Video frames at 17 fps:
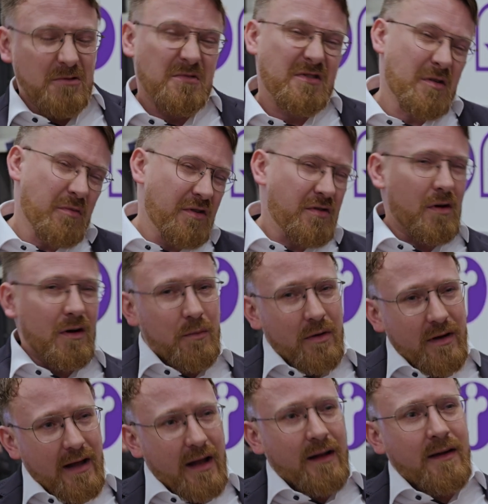So we talk
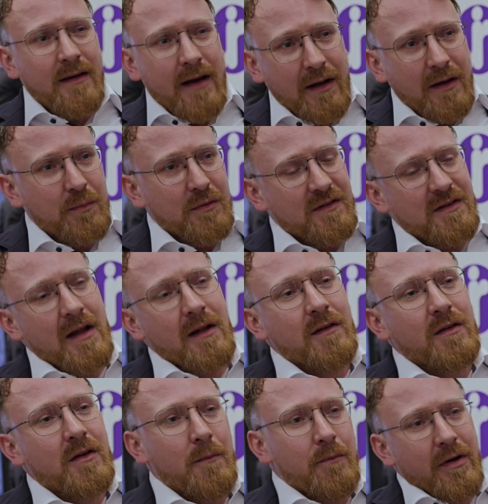about
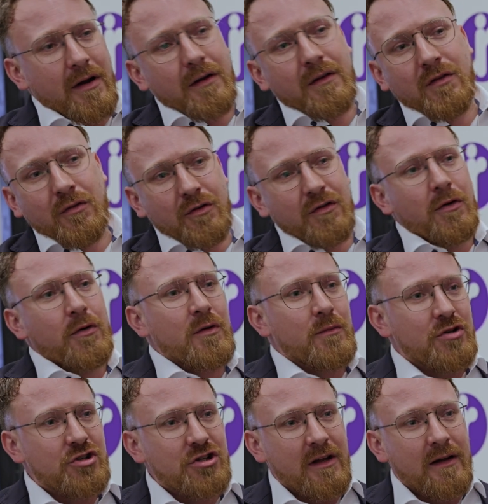80-90% compared to a toner
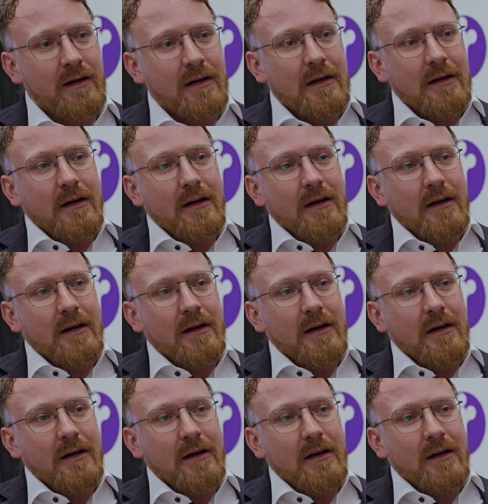machine.